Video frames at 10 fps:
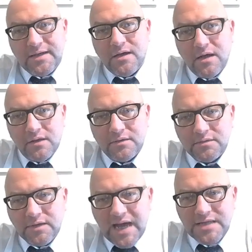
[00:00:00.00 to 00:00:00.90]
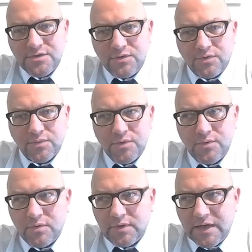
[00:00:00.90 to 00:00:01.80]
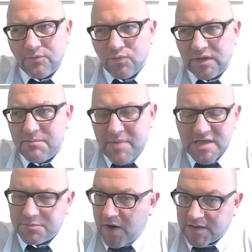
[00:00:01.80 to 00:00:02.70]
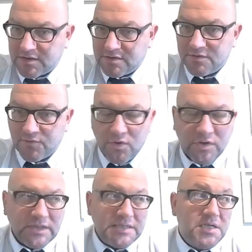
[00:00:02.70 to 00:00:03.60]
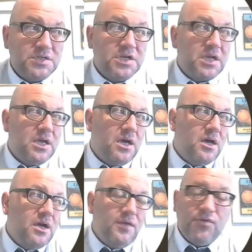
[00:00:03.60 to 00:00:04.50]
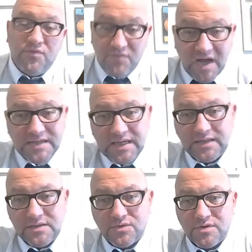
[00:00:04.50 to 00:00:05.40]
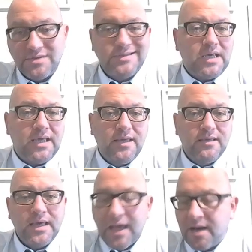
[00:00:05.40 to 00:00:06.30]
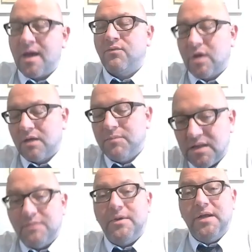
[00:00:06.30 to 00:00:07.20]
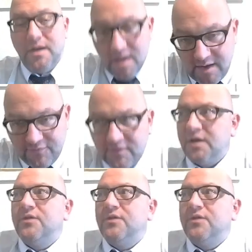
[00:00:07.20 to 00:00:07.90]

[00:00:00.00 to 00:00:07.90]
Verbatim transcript: that uh, guides you through like really best practices for online teaching. Uh, if you have not taken these courses, I cannot recommend them enough.